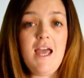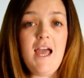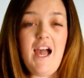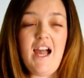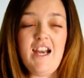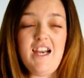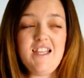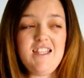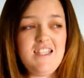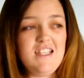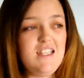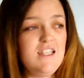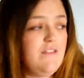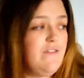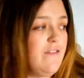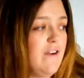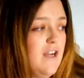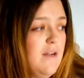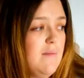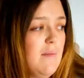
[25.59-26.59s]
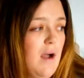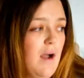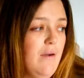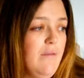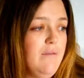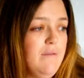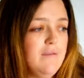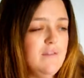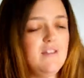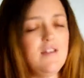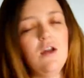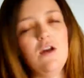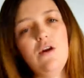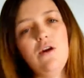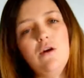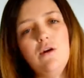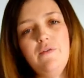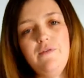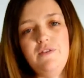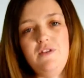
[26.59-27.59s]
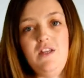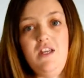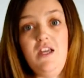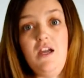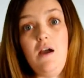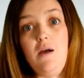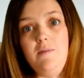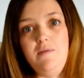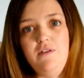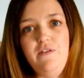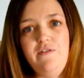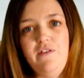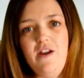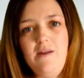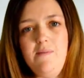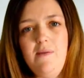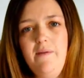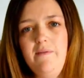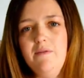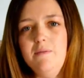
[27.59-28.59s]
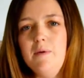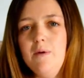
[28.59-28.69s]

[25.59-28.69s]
and as he's 3 months, obviously up to 3 months,